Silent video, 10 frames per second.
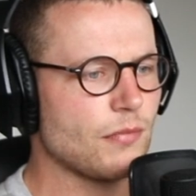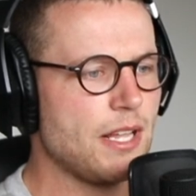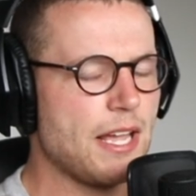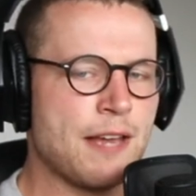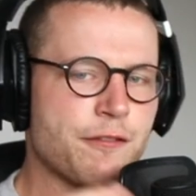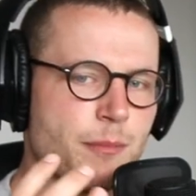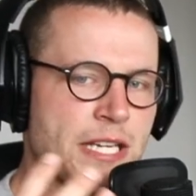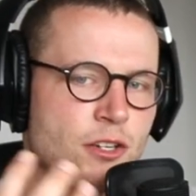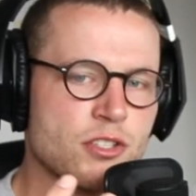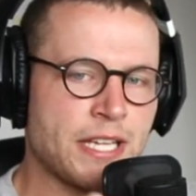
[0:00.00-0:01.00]
and for me
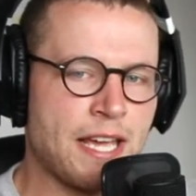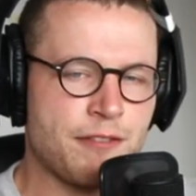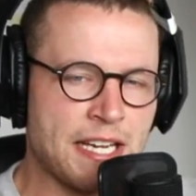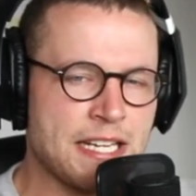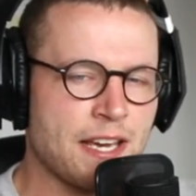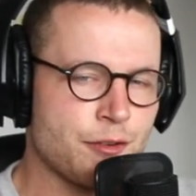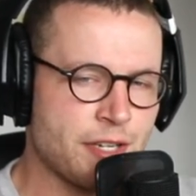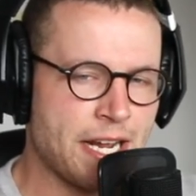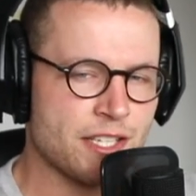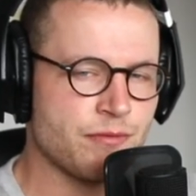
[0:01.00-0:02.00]
not to have any other
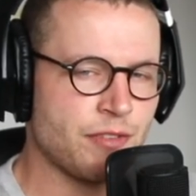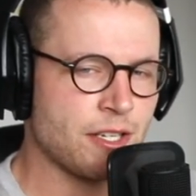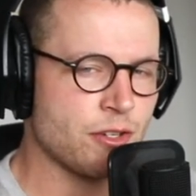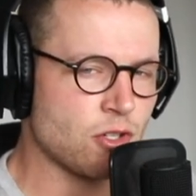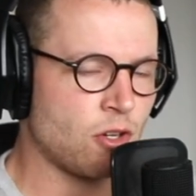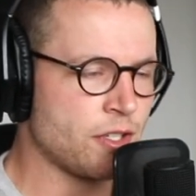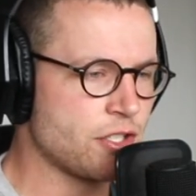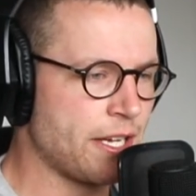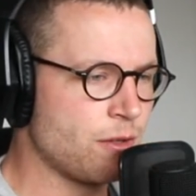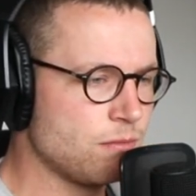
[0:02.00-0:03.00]
reaction videos on the
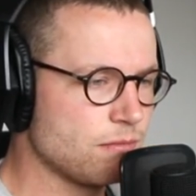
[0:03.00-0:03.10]
channel,